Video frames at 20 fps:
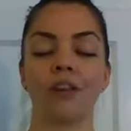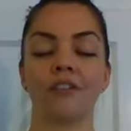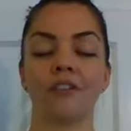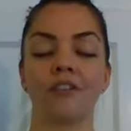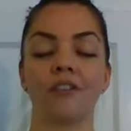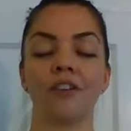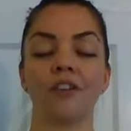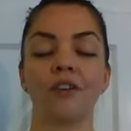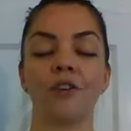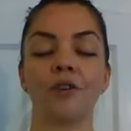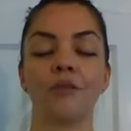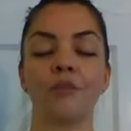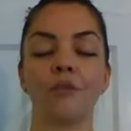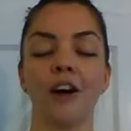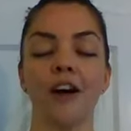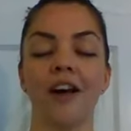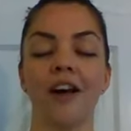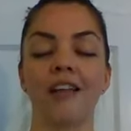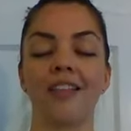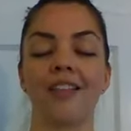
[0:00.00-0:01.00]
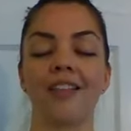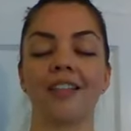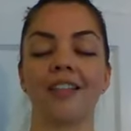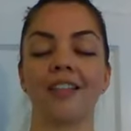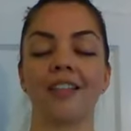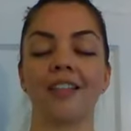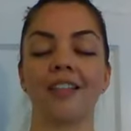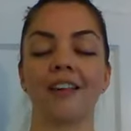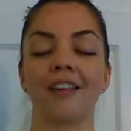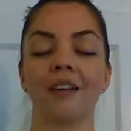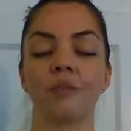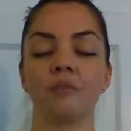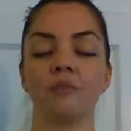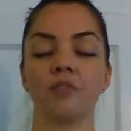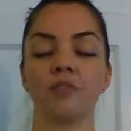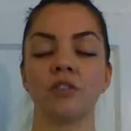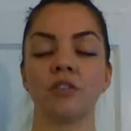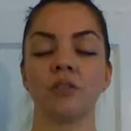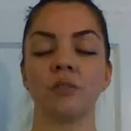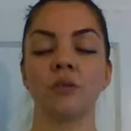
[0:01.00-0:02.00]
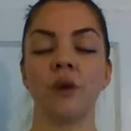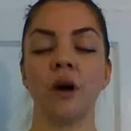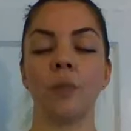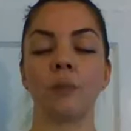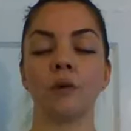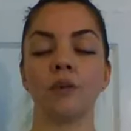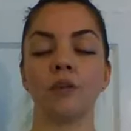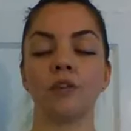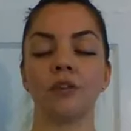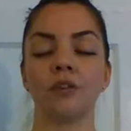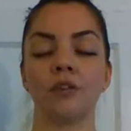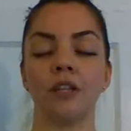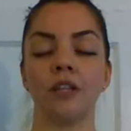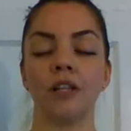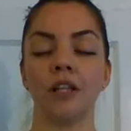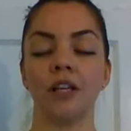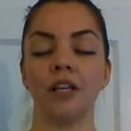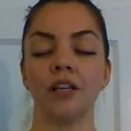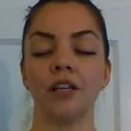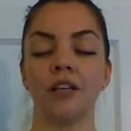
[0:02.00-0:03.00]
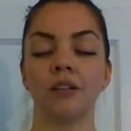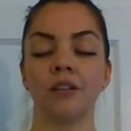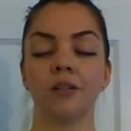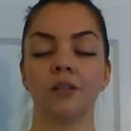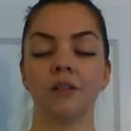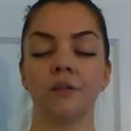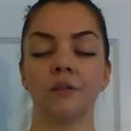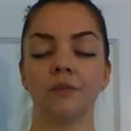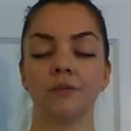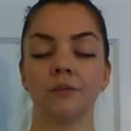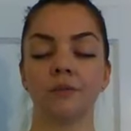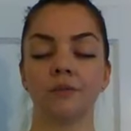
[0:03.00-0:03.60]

With every new breath comes a new opportunity.